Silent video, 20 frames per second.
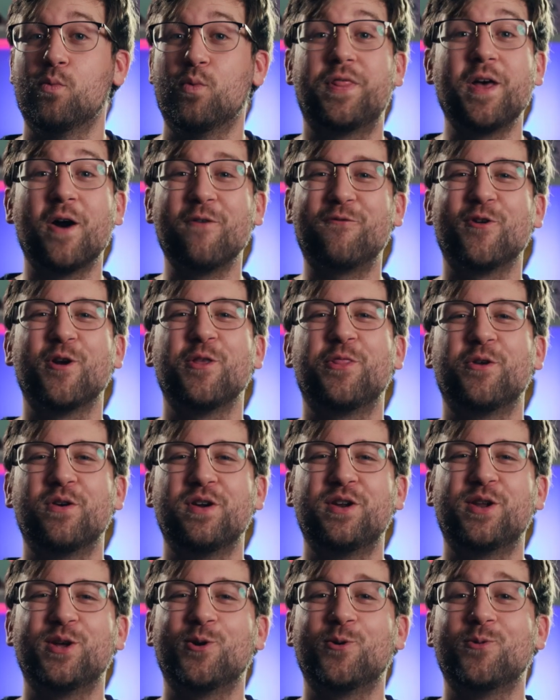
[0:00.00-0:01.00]
Without further
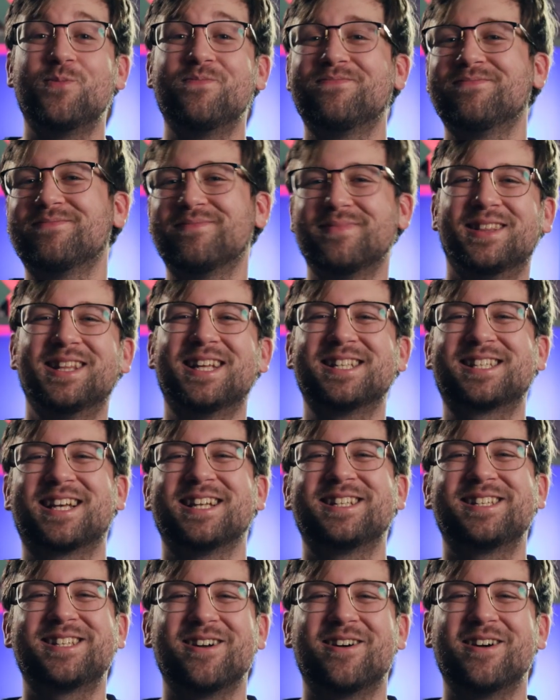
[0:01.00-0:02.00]
ado, let's
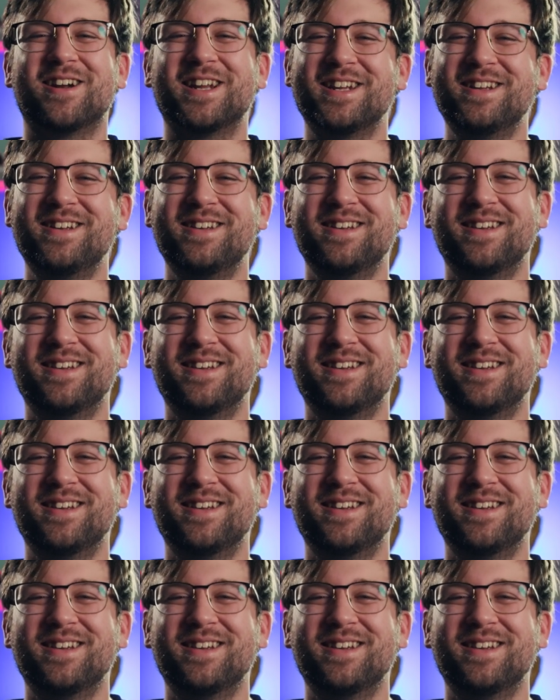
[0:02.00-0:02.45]
get started.